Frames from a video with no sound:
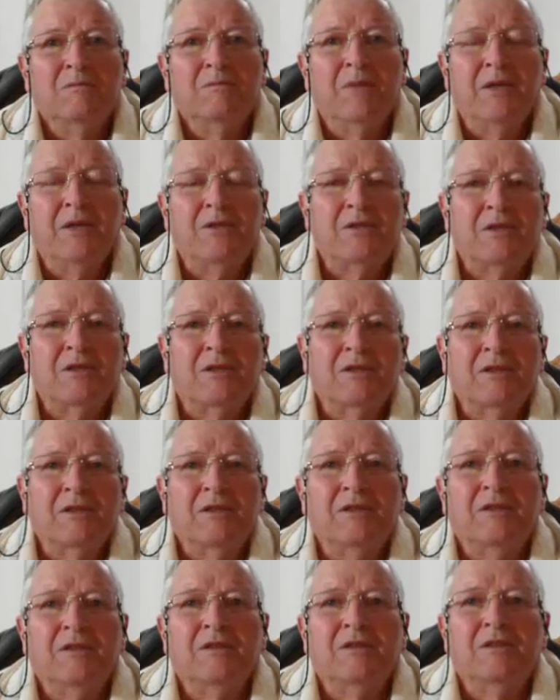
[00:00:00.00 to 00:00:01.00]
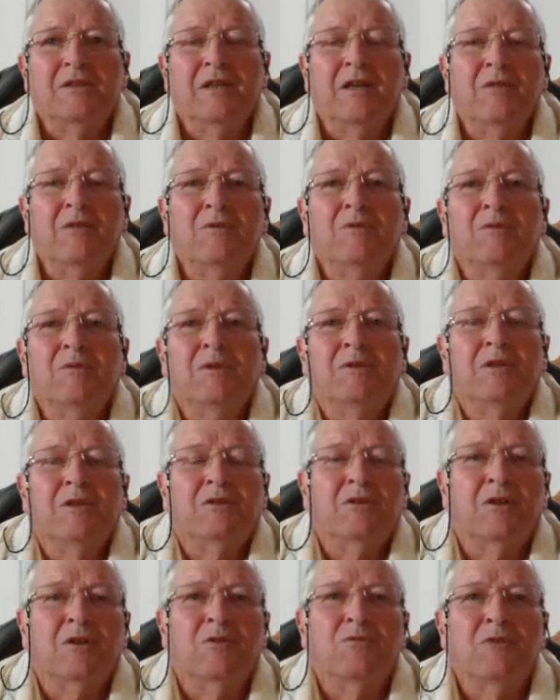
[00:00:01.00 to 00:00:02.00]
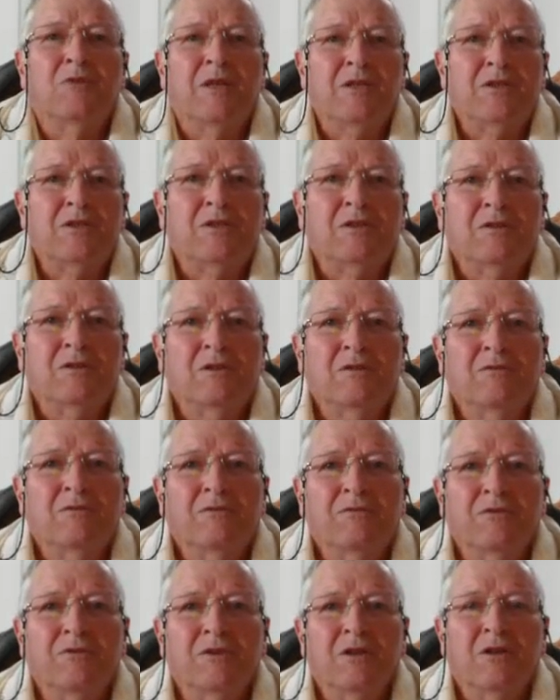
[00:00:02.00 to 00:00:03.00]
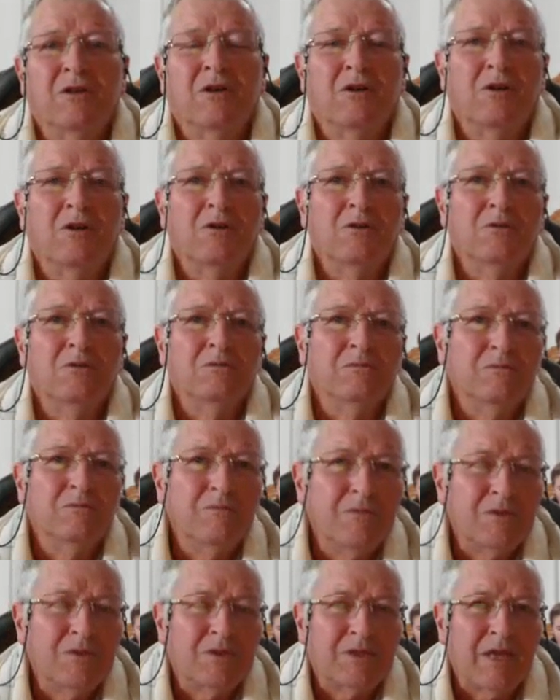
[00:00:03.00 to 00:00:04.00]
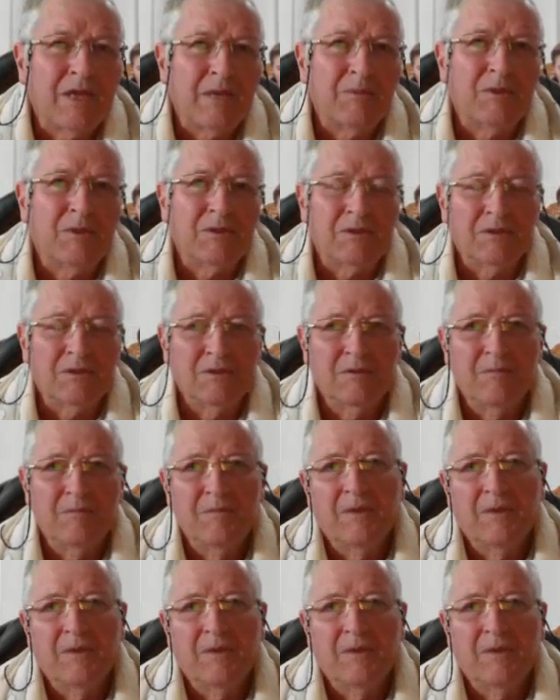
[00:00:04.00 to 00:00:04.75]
basically a day where we've got to rest for the whole Sabbath.